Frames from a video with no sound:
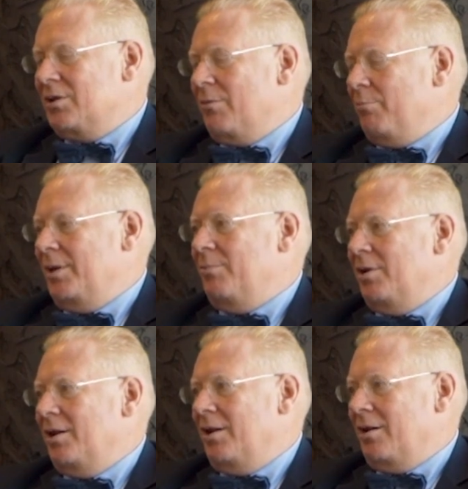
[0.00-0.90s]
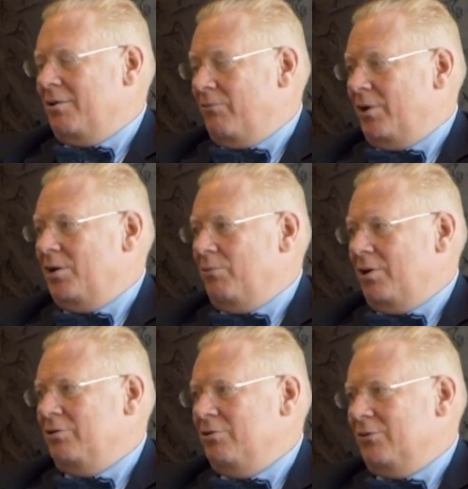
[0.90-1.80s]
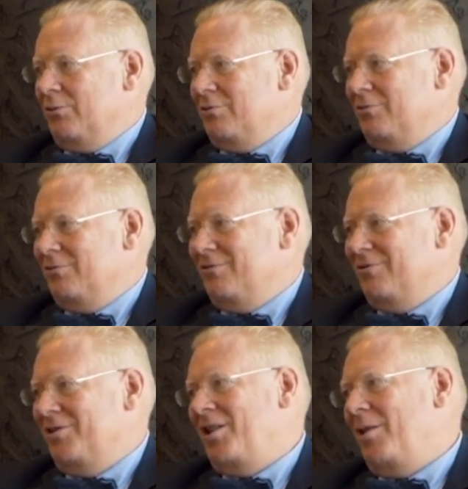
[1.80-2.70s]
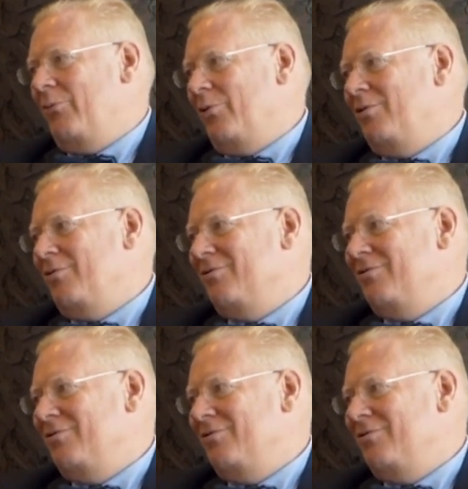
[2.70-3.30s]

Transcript: some people are very, very useful and helpful.